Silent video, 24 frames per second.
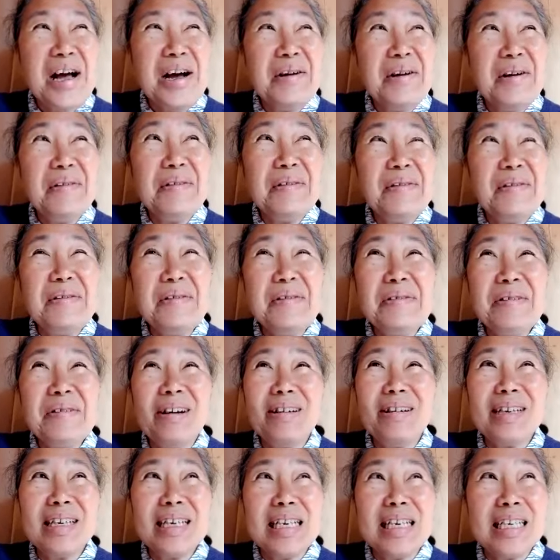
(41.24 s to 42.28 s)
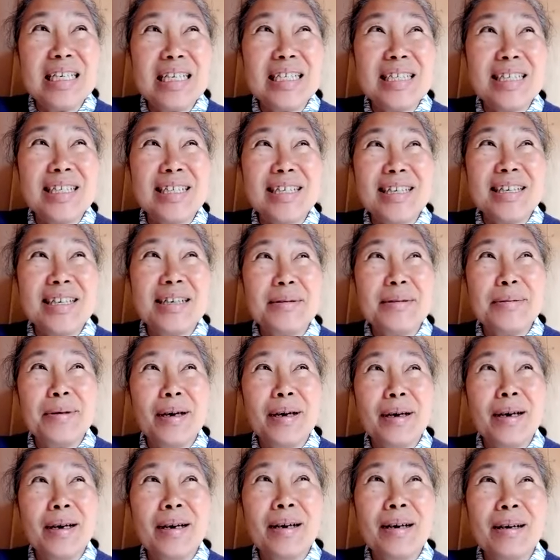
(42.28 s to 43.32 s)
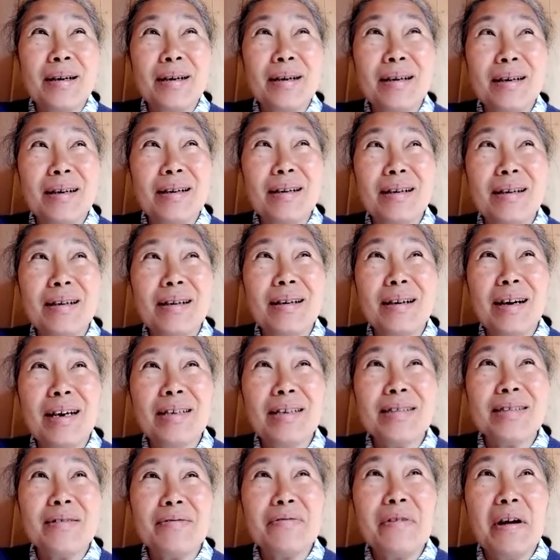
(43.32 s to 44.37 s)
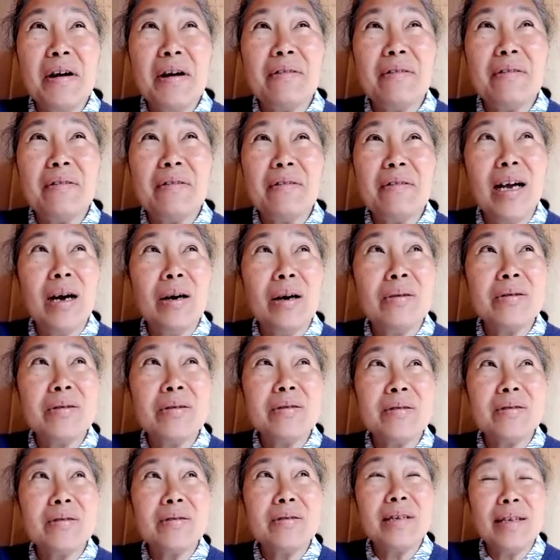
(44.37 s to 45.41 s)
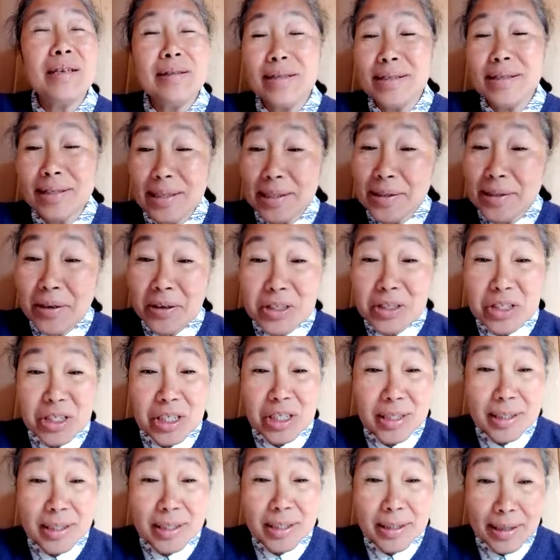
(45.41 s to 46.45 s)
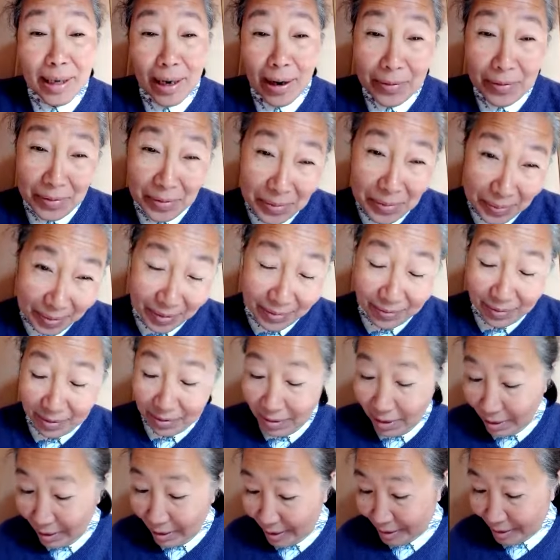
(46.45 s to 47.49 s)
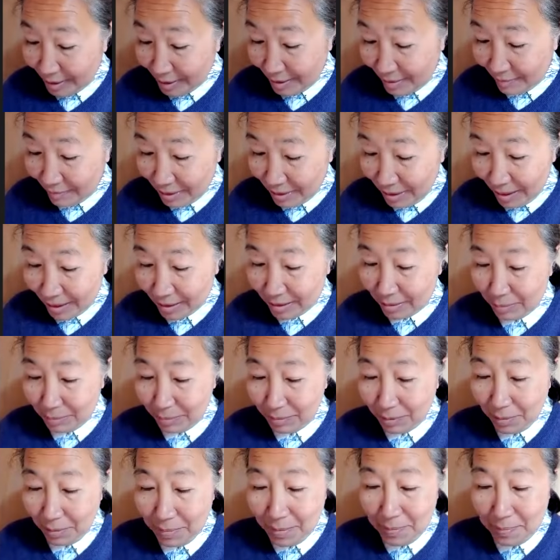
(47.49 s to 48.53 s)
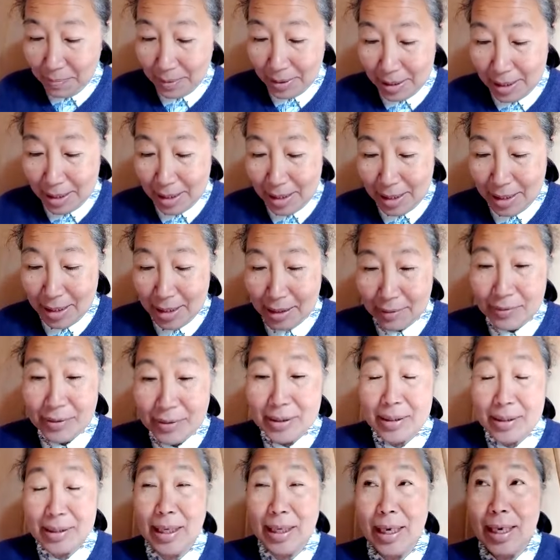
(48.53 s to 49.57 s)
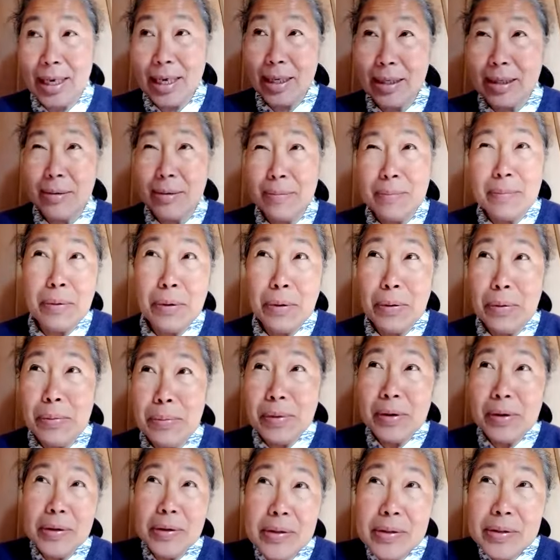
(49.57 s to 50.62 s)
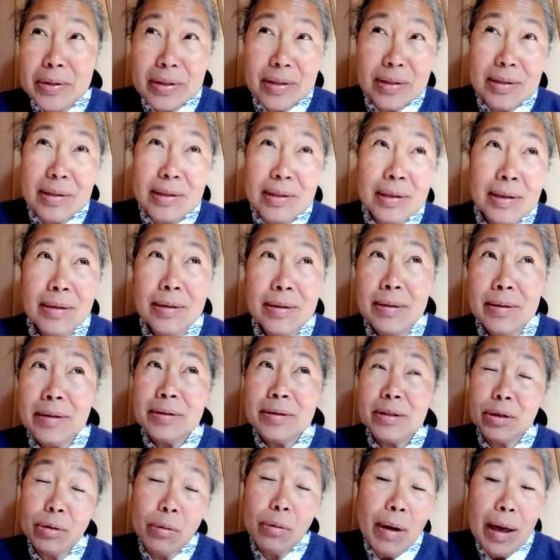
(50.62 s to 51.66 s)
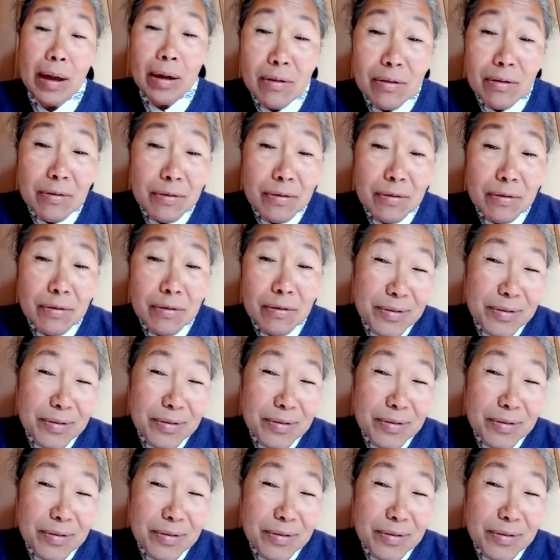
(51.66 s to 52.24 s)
Oh, golly. At a rough count, and this is not just tarot, a variety of decks. Probably, I would say at the moment, 12.